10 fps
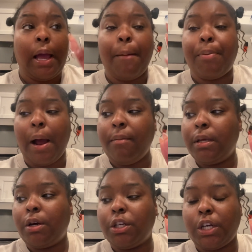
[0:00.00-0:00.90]
I'm probably
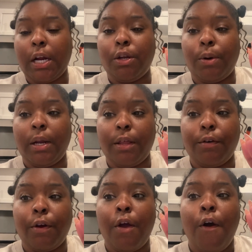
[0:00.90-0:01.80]
going to try to do
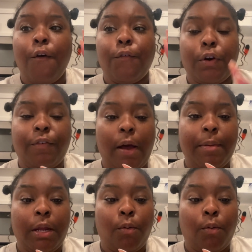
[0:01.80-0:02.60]
another 45-minute